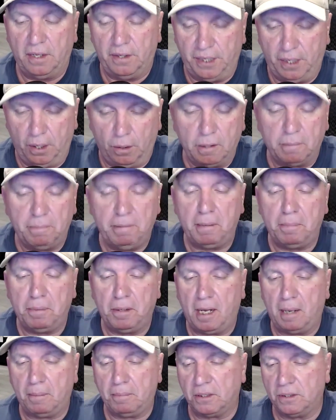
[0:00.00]
The only
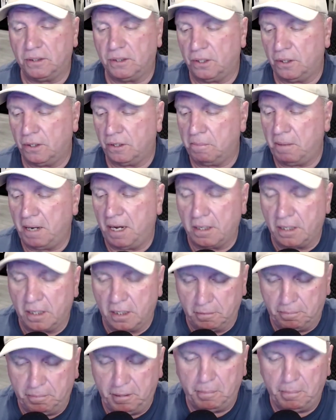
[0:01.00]
people I'm concerned about are the